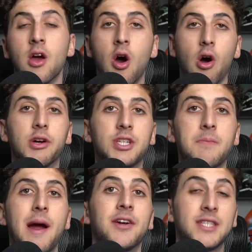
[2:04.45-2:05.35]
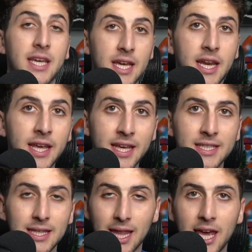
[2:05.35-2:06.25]
RJ Barrett's hitting his
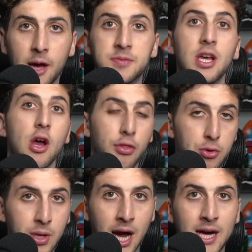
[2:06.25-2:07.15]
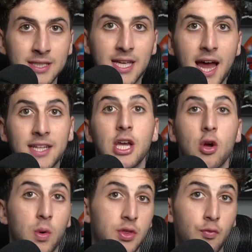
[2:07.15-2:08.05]
layups through contact
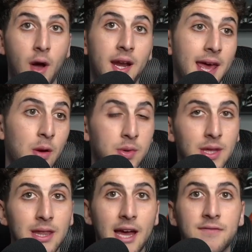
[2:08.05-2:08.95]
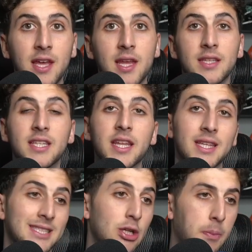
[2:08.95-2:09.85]
with the right hand, with the left hand. He's hitting
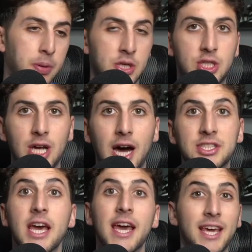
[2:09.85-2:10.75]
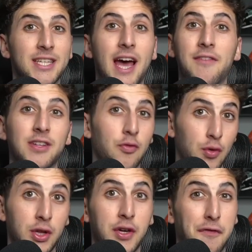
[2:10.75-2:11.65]
his little push shots. He's having
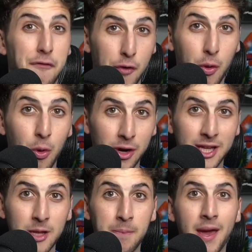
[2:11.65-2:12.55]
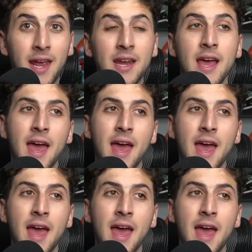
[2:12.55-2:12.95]
really good footwork in the paint.